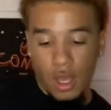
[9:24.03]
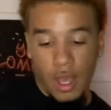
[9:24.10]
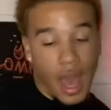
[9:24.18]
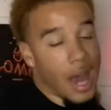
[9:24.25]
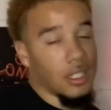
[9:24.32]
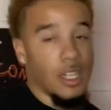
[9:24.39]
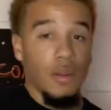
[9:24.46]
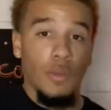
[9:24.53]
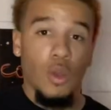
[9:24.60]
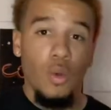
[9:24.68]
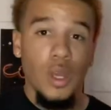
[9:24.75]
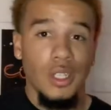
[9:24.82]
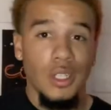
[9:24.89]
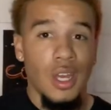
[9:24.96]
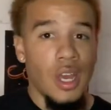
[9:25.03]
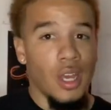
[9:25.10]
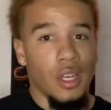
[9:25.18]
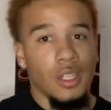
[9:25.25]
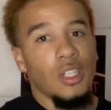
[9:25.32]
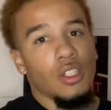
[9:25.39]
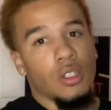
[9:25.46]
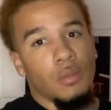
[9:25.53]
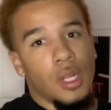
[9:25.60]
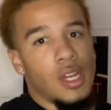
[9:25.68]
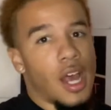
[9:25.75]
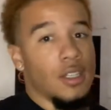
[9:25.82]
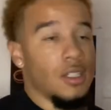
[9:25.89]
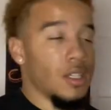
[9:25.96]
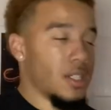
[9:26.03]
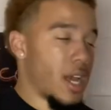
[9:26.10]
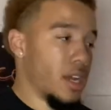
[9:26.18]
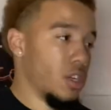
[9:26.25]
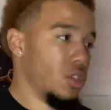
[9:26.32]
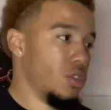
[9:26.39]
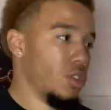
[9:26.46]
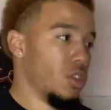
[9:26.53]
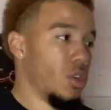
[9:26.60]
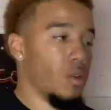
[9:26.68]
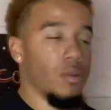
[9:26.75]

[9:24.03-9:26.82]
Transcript: Alexander McQueen's. These are some designer shoes, you know.